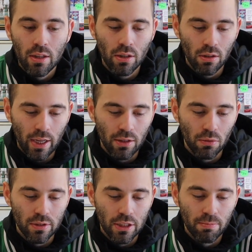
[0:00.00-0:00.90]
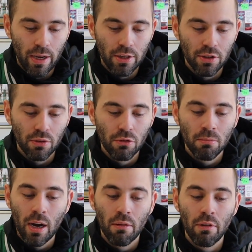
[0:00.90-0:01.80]
the landlord's expansion through
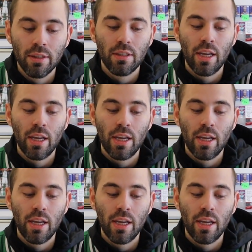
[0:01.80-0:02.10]
my rent